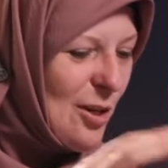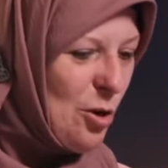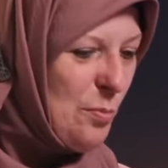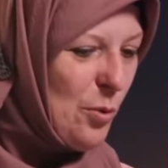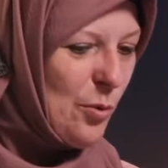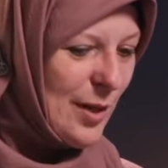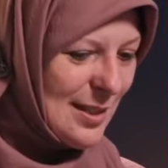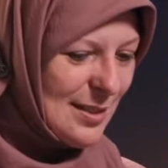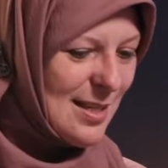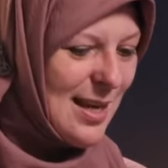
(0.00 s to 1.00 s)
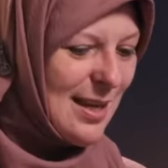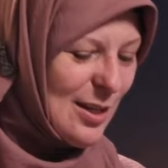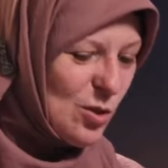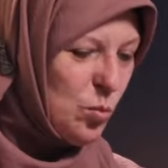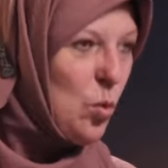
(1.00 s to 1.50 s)
No point
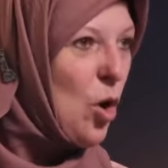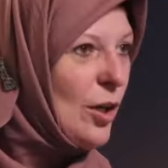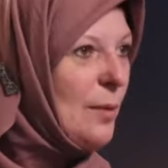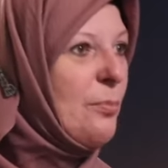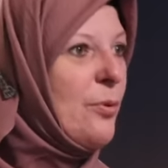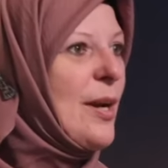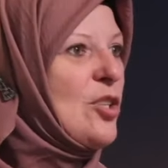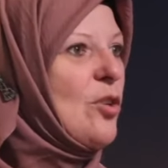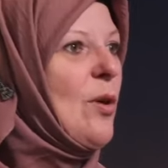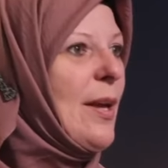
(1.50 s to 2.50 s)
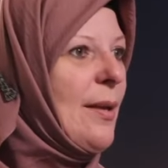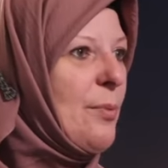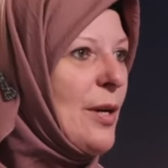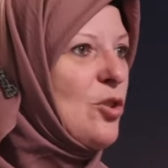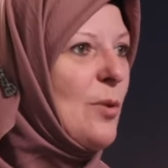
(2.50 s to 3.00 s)
is one
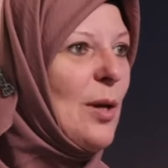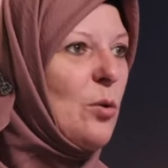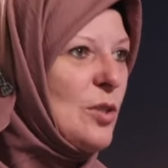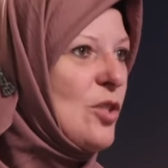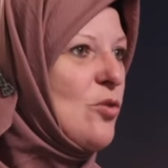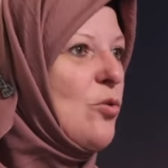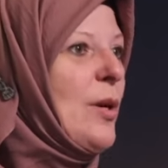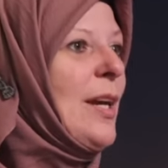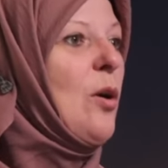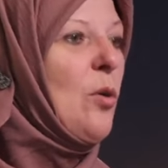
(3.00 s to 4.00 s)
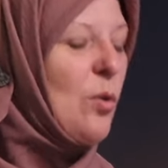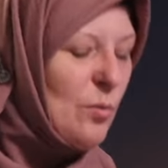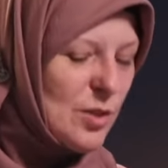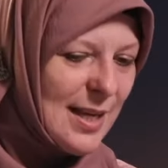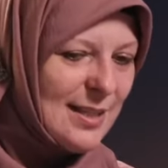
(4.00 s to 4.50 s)
pressuring or destroying
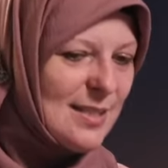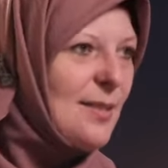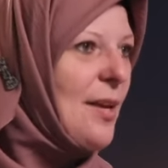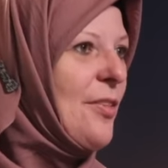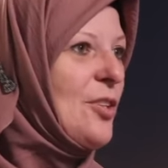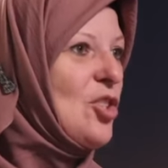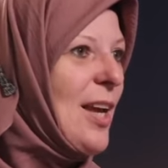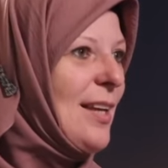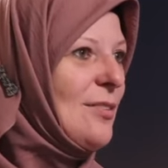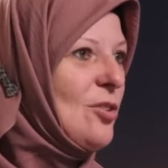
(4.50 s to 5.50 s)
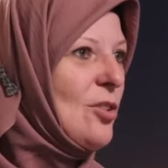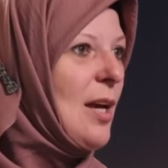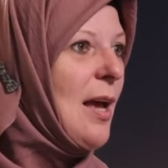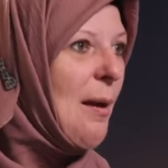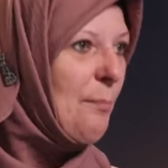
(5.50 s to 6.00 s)
or saying to the other change,
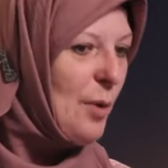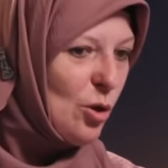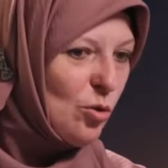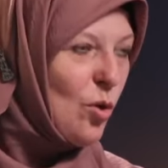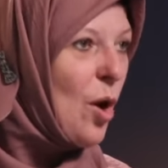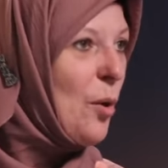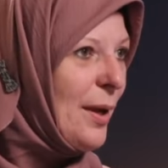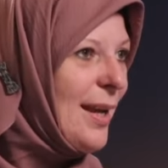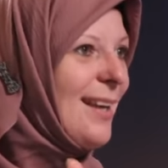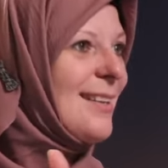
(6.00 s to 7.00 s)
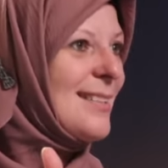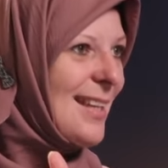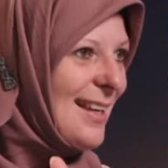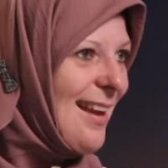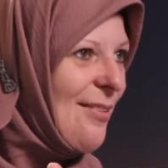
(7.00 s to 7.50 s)
right. but growing
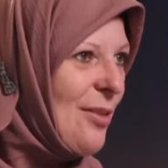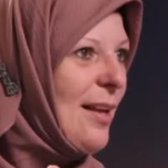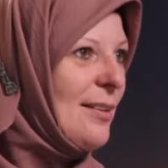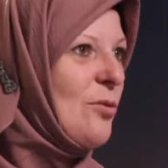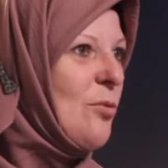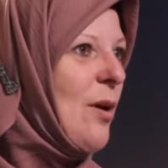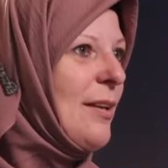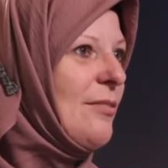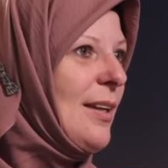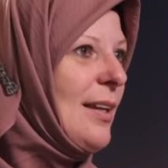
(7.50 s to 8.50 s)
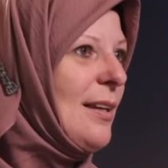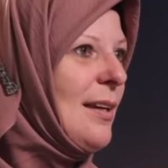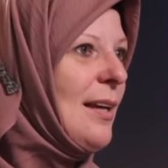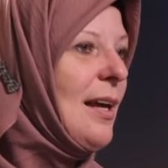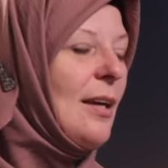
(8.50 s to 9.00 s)
together and thriving.
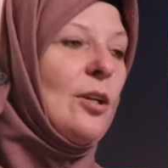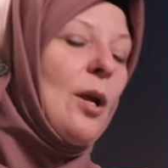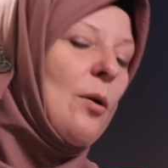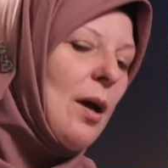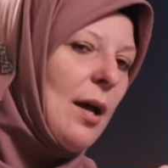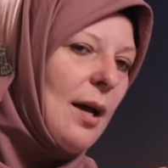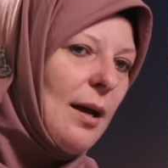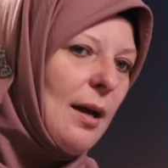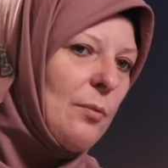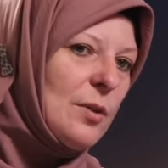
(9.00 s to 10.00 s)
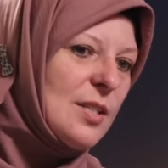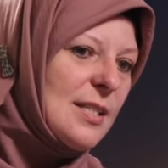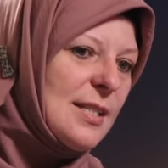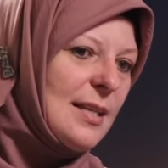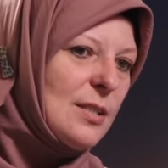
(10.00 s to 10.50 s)
Yeah. You know, I, I want
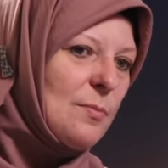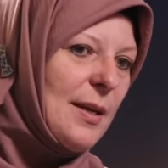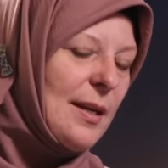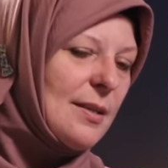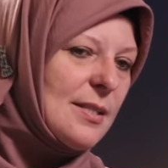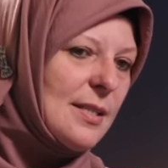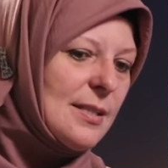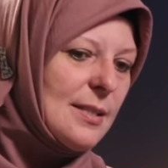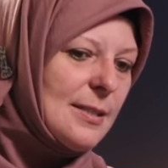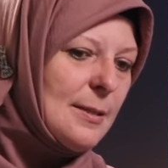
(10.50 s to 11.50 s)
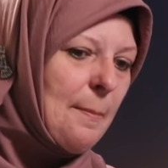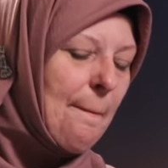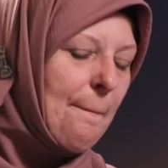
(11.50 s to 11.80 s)
to say to my young sisters,